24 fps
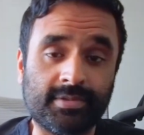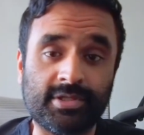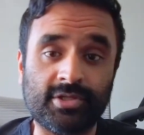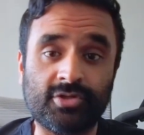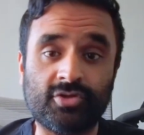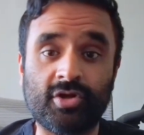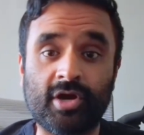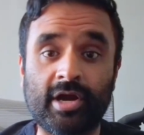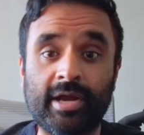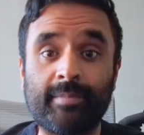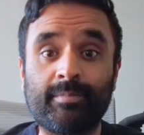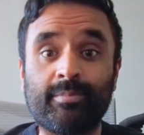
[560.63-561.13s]
to
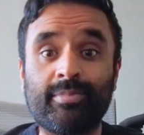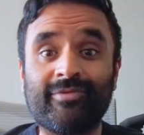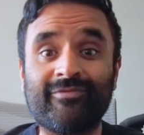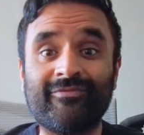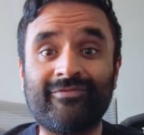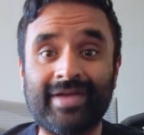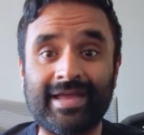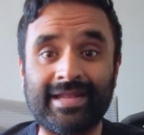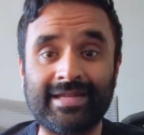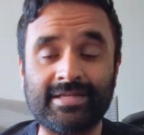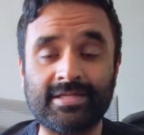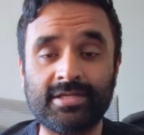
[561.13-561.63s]
try and
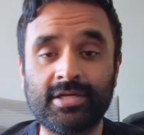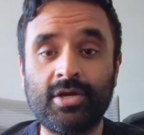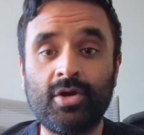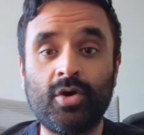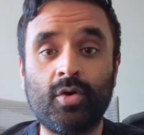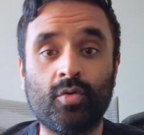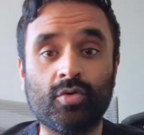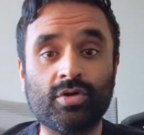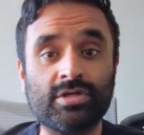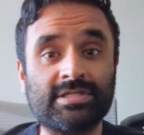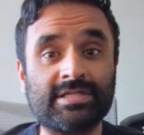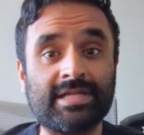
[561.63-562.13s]
prevent
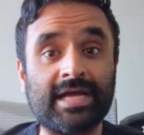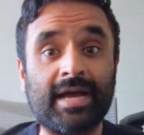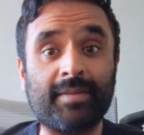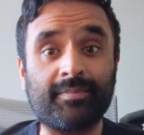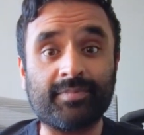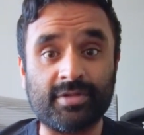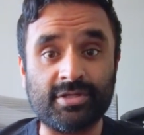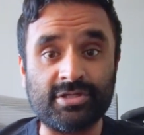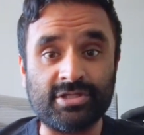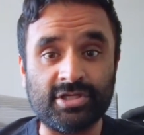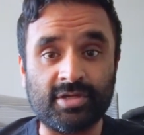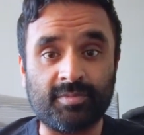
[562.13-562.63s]
or stop
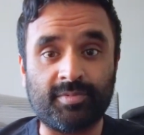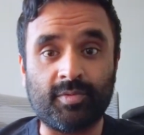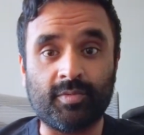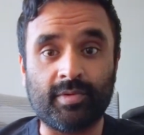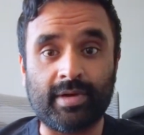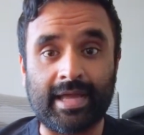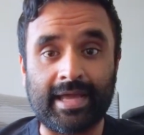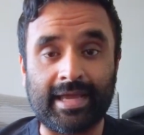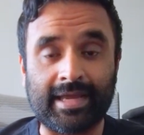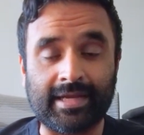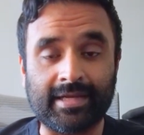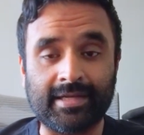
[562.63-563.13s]
the G L P one
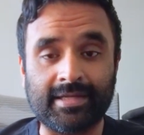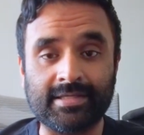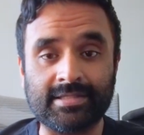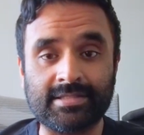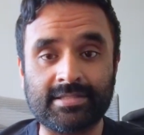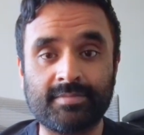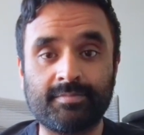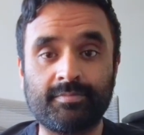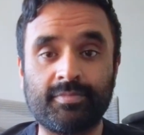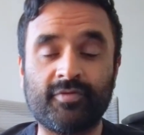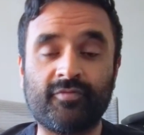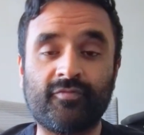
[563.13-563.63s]

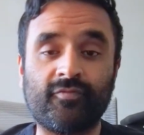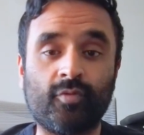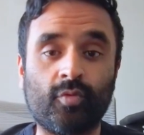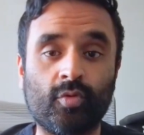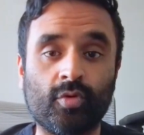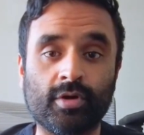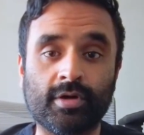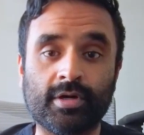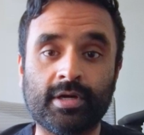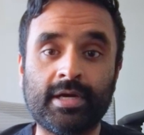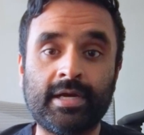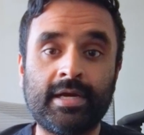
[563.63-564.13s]
agonist
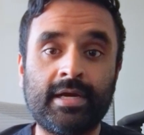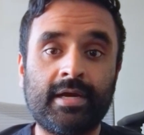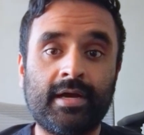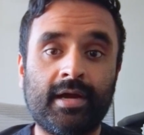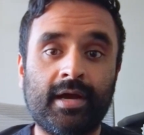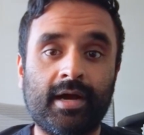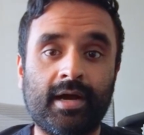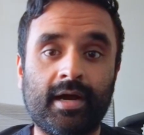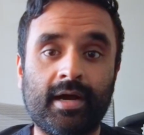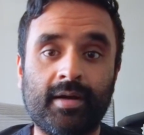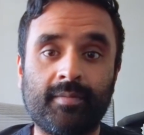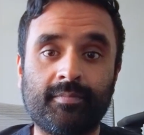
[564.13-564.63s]
before
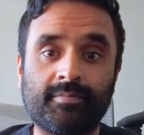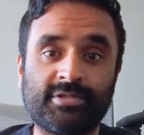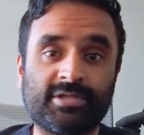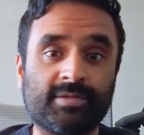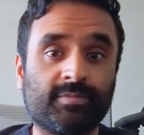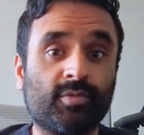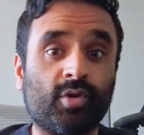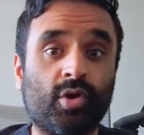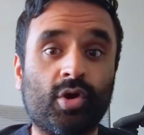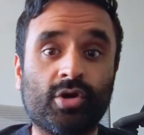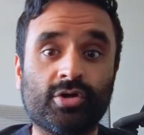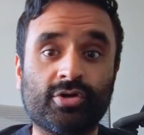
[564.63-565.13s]
um, some
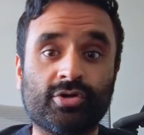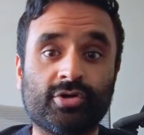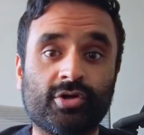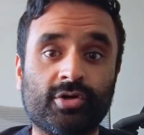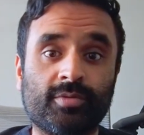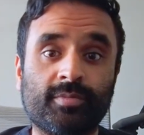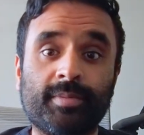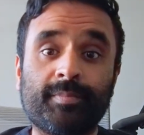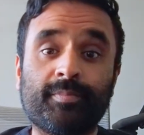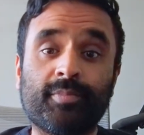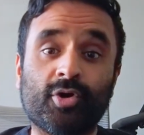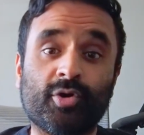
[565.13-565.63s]

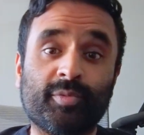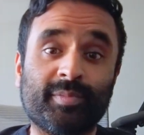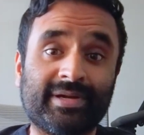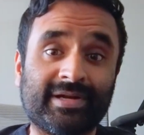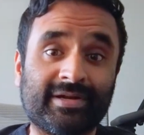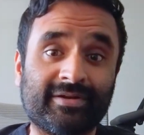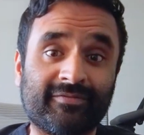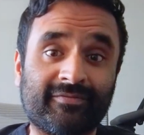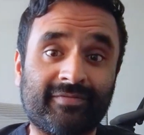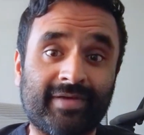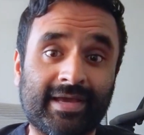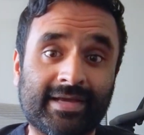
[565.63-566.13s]
long-term and permanent
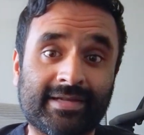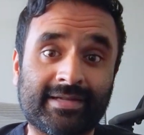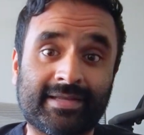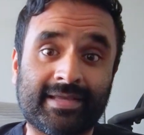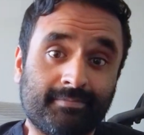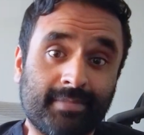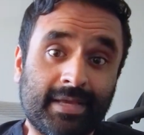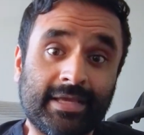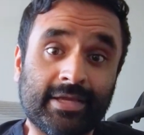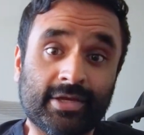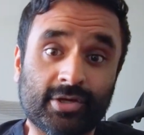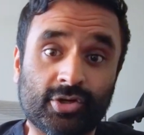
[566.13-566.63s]
effect
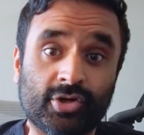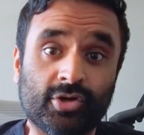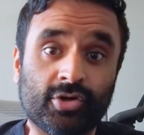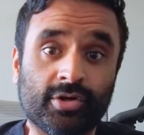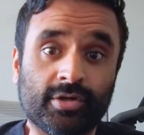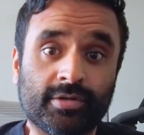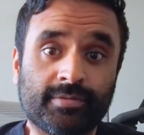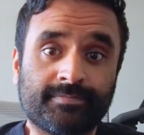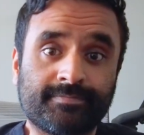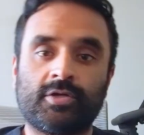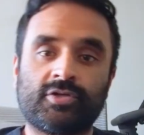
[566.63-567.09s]
may occur.